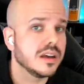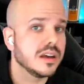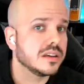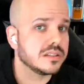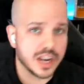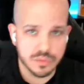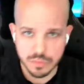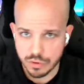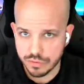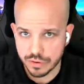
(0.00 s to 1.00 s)
stain
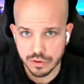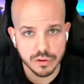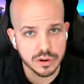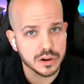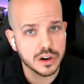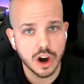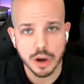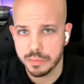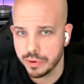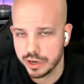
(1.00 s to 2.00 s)
remover or a
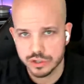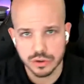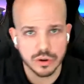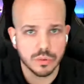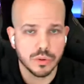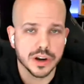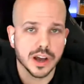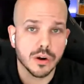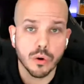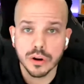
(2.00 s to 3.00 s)
carpet brusher or
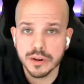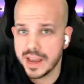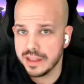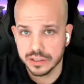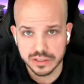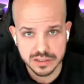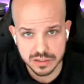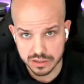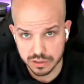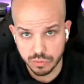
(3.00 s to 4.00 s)
whatnot. Or, hey, look, this is
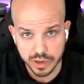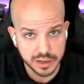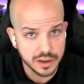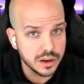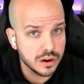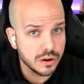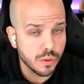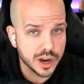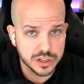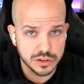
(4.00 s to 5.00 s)
just a quick
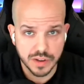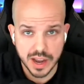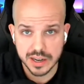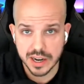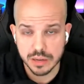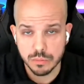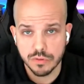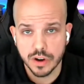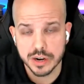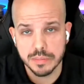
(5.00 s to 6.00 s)
wash and vac and I can
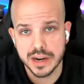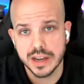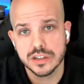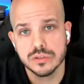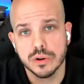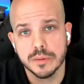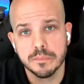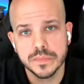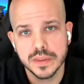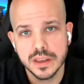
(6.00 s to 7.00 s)
move on to my next one.
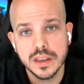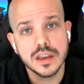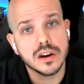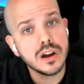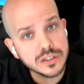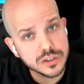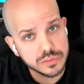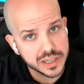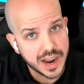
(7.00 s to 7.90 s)
It also